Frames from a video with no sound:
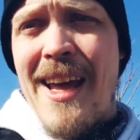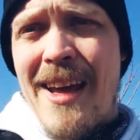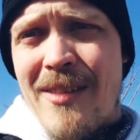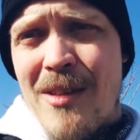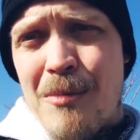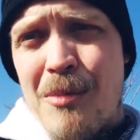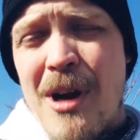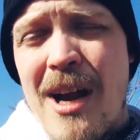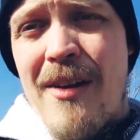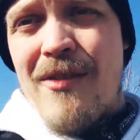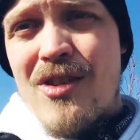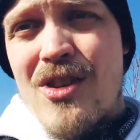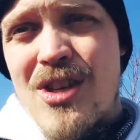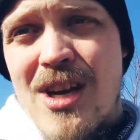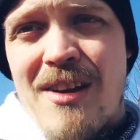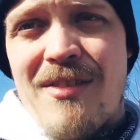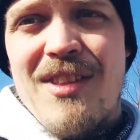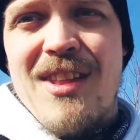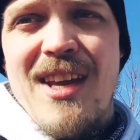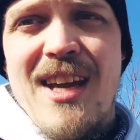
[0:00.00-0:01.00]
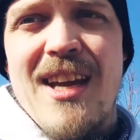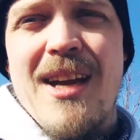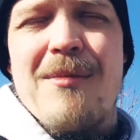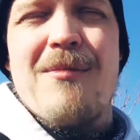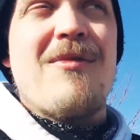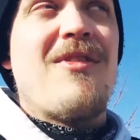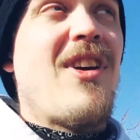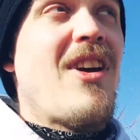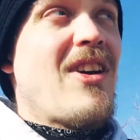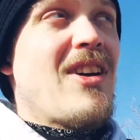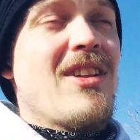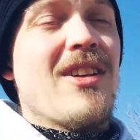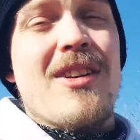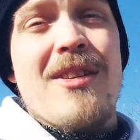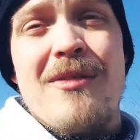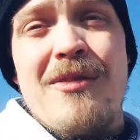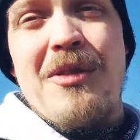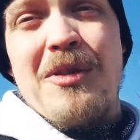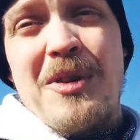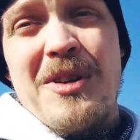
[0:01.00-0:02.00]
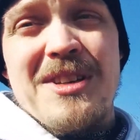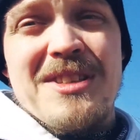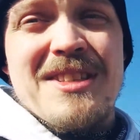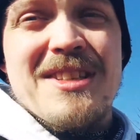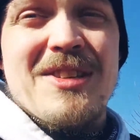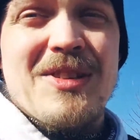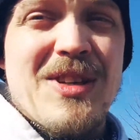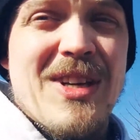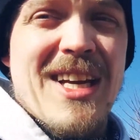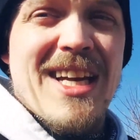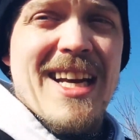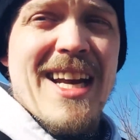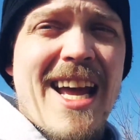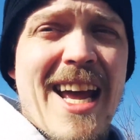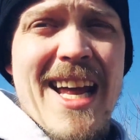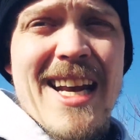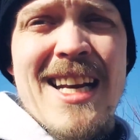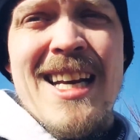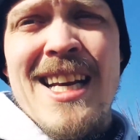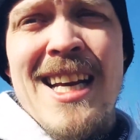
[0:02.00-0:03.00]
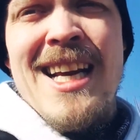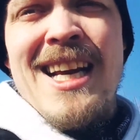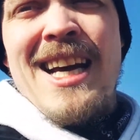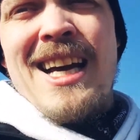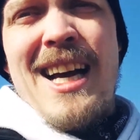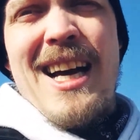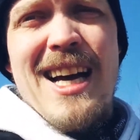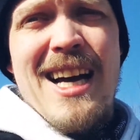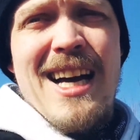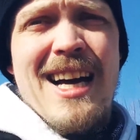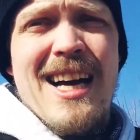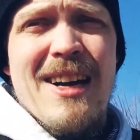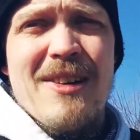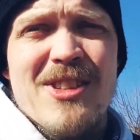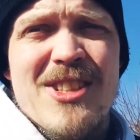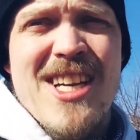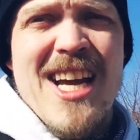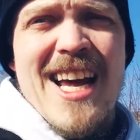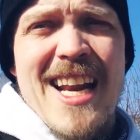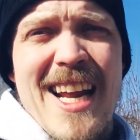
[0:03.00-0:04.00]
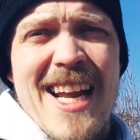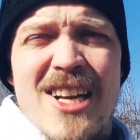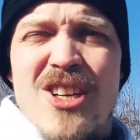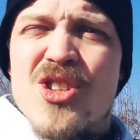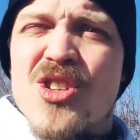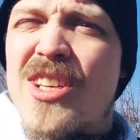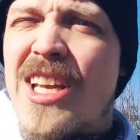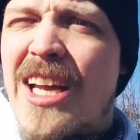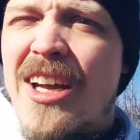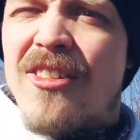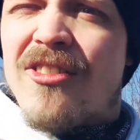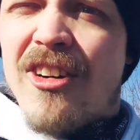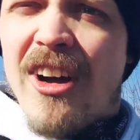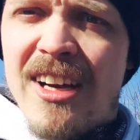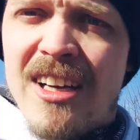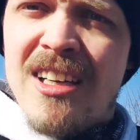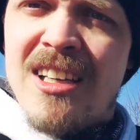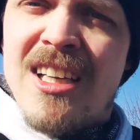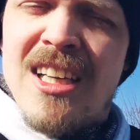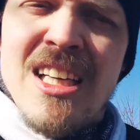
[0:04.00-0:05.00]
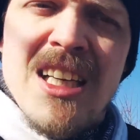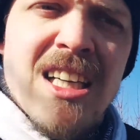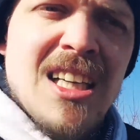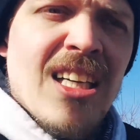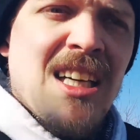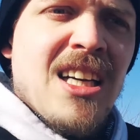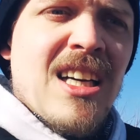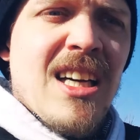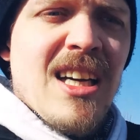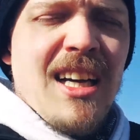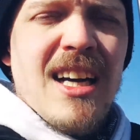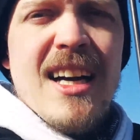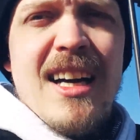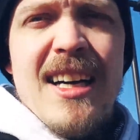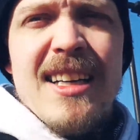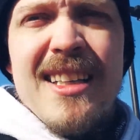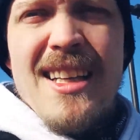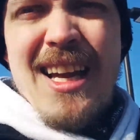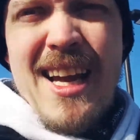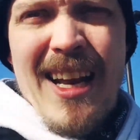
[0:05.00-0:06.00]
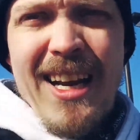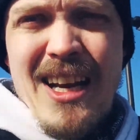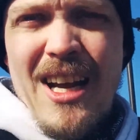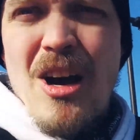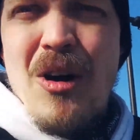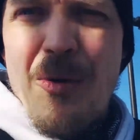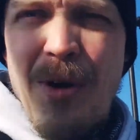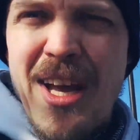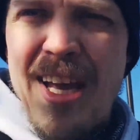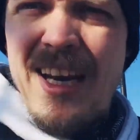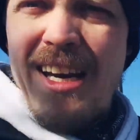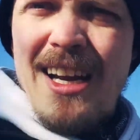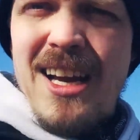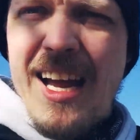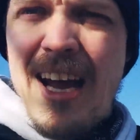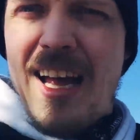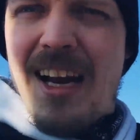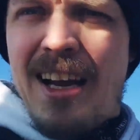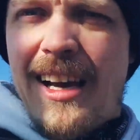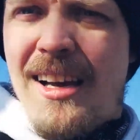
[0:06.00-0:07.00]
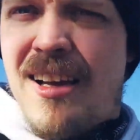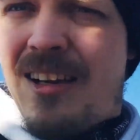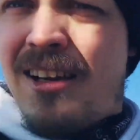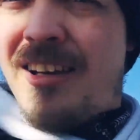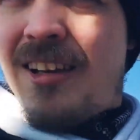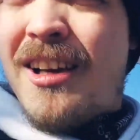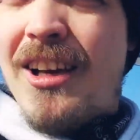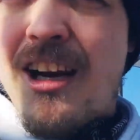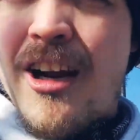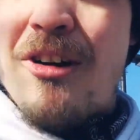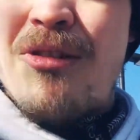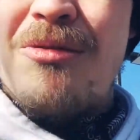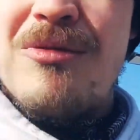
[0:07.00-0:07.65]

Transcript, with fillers: of the private chef thing. I'm very looking forward to doing it again. Uh, it was kind of interesting and fun uh, to kind of go in and kind of, you know,